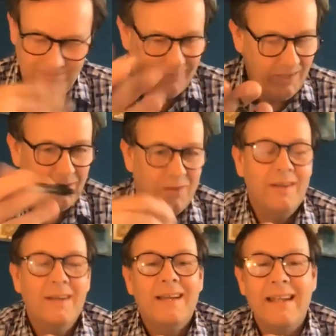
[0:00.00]
Oh God.
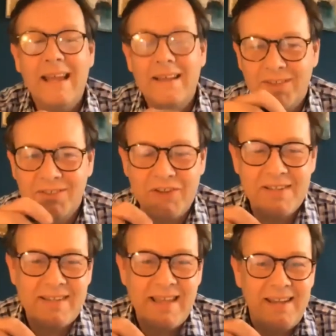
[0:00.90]
Yeah, I was just going to
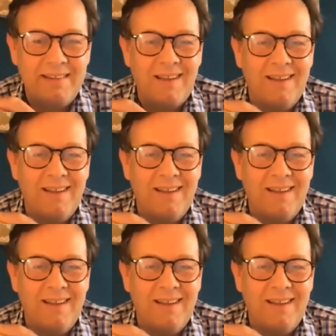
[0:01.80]
say,